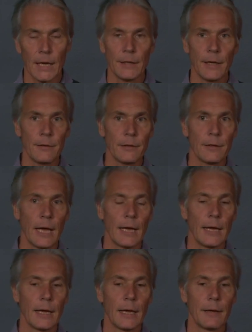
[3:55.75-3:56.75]
Another
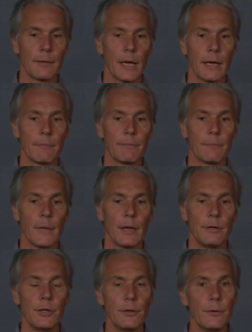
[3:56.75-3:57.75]

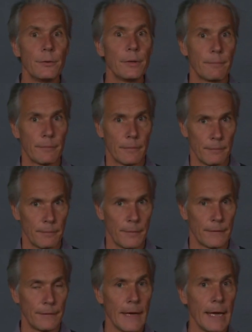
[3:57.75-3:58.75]
new
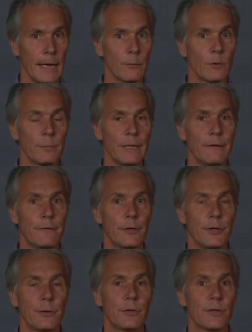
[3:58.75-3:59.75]
thing will be
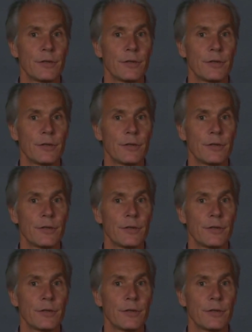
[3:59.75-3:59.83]
for you